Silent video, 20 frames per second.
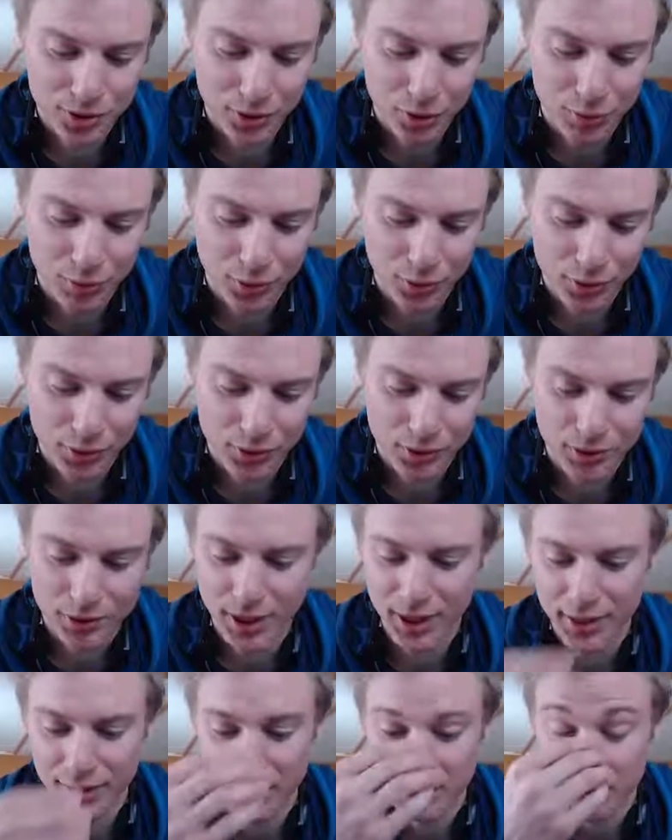you know, both the
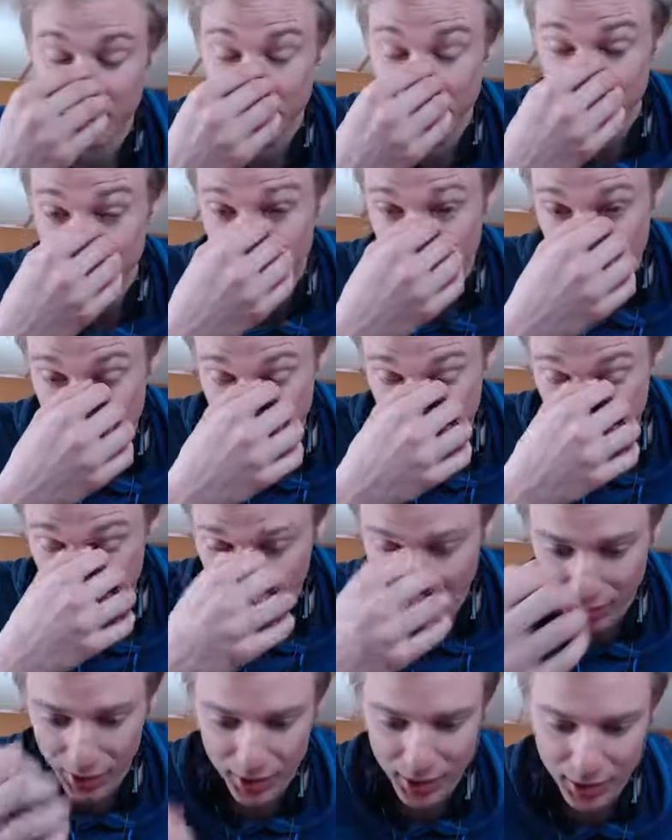dragons
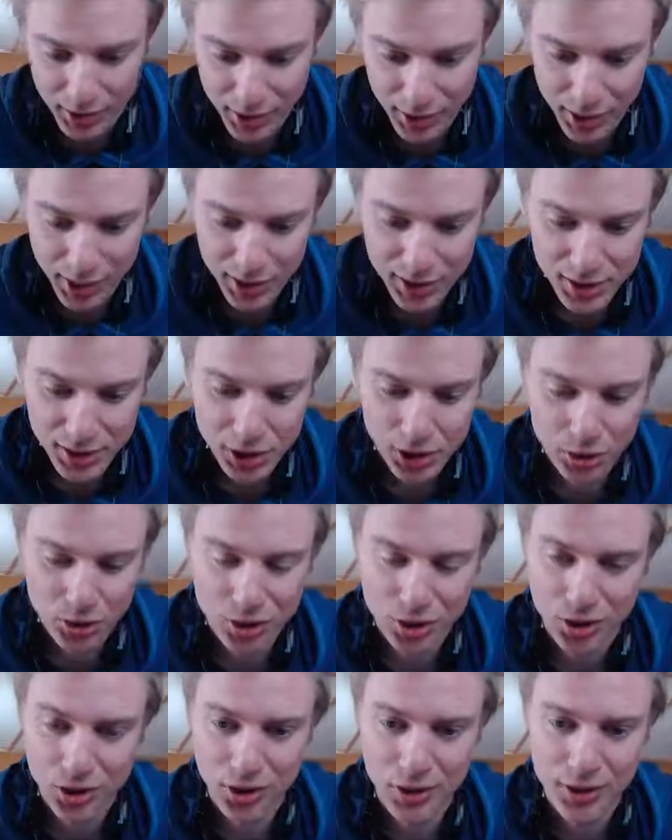behind and the
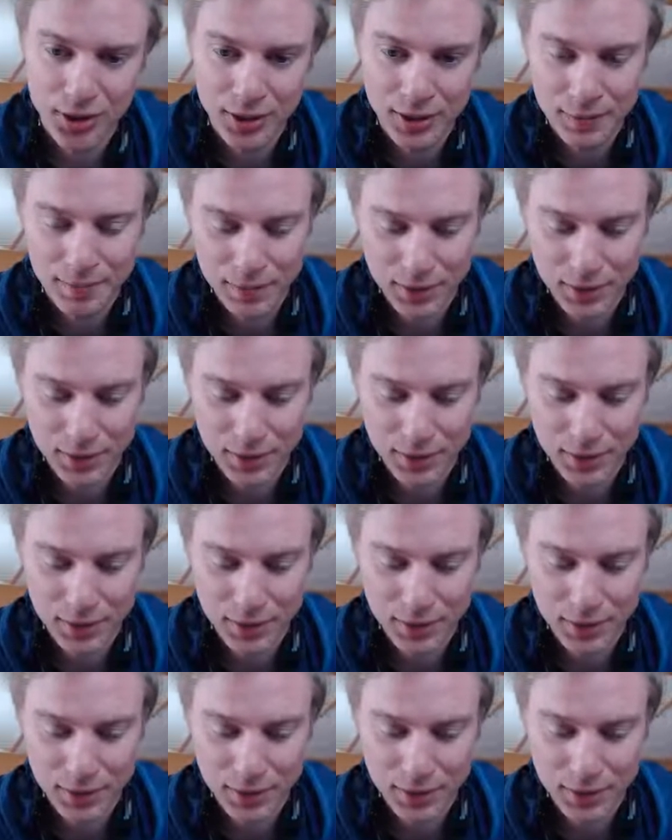executioner,